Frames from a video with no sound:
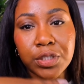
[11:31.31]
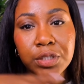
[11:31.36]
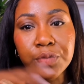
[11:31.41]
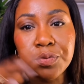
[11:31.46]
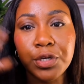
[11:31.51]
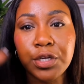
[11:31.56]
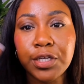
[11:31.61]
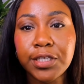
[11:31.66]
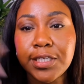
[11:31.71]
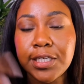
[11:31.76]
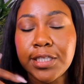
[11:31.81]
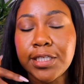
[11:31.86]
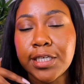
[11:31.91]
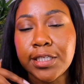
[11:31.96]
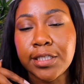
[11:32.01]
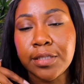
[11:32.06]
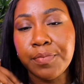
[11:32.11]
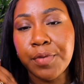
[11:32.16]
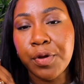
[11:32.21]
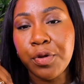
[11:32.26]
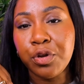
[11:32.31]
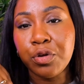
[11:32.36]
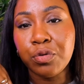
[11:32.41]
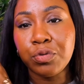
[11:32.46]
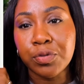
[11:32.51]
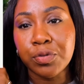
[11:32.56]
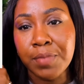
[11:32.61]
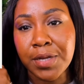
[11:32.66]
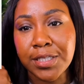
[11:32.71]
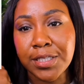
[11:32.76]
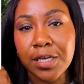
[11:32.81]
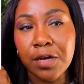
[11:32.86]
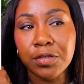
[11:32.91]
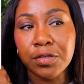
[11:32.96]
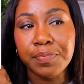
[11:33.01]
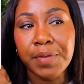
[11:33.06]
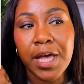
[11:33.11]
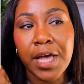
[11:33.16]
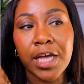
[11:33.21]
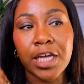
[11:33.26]
So when you see testimonials on my sales
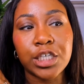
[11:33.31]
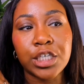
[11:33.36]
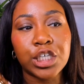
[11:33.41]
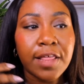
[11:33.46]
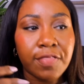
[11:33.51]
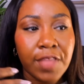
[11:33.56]
page,